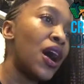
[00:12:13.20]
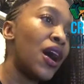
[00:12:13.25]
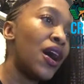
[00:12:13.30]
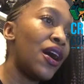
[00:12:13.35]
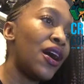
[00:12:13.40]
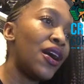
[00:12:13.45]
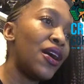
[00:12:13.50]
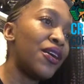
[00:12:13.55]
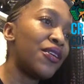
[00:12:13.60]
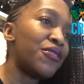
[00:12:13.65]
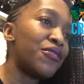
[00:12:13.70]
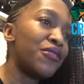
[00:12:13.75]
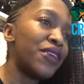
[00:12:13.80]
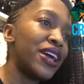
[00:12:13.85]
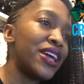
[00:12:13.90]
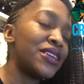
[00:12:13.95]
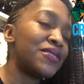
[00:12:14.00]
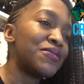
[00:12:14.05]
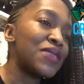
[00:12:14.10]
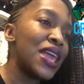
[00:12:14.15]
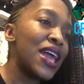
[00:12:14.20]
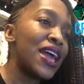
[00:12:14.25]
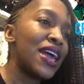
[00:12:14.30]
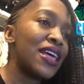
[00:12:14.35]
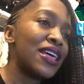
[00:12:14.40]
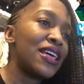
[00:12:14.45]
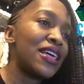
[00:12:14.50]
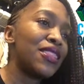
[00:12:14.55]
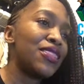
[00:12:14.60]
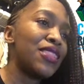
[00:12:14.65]
All right.
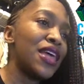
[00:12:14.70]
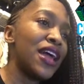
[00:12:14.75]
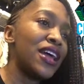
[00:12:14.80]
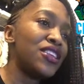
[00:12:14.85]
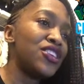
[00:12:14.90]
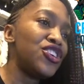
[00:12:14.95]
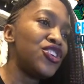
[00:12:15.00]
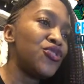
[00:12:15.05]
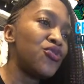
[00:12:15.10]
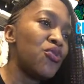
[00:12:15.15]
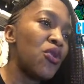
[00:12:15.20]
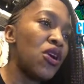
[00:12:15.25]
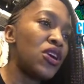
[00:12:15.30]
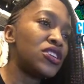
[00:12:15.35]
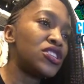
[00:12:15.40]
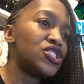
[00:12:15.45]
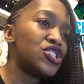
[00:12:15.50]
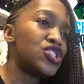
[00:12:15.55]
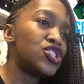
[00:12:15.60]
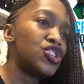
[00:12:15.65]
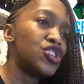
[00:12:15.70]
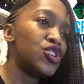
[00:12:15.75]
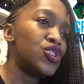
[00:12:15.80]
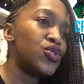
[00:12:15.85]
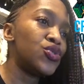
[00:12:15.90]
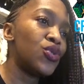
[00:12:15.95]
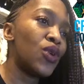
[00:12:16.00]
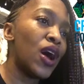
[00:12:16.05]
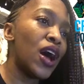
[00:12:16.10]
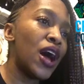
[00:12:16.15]
Then you want
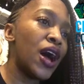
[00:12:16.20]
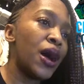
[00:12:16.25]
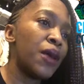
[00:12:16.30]
to